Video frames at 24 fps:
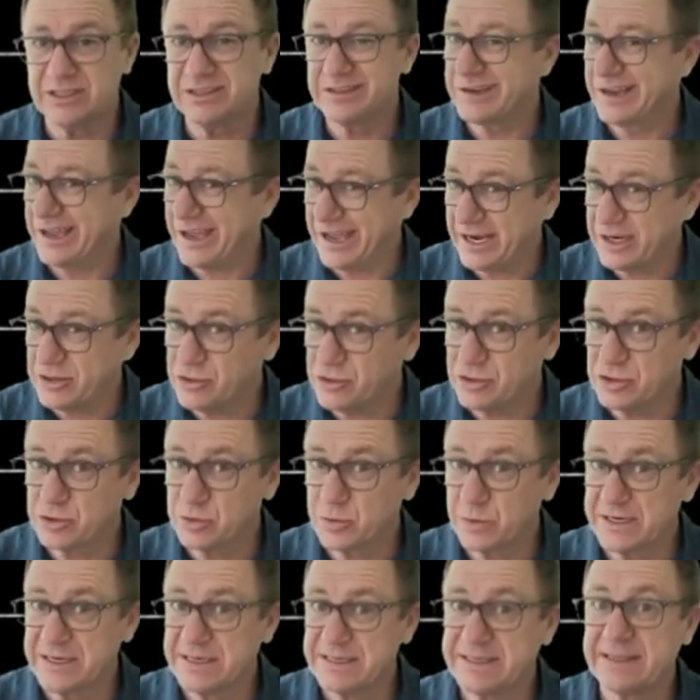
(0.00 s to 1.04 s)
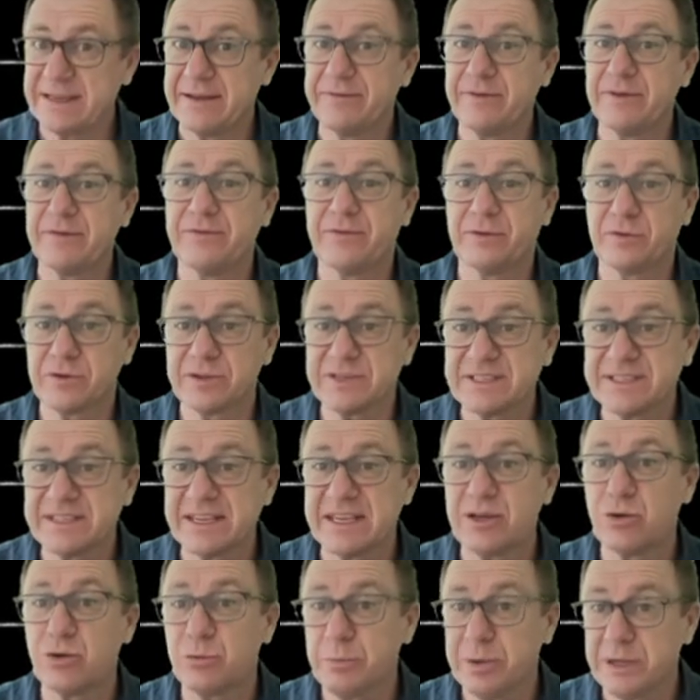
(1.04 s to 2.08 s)
127 for a
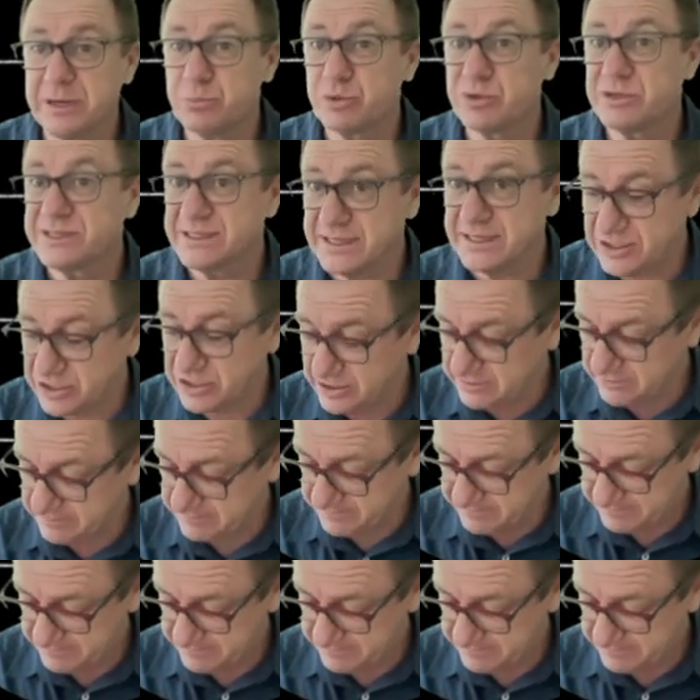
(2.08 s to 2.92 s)
single bit precision,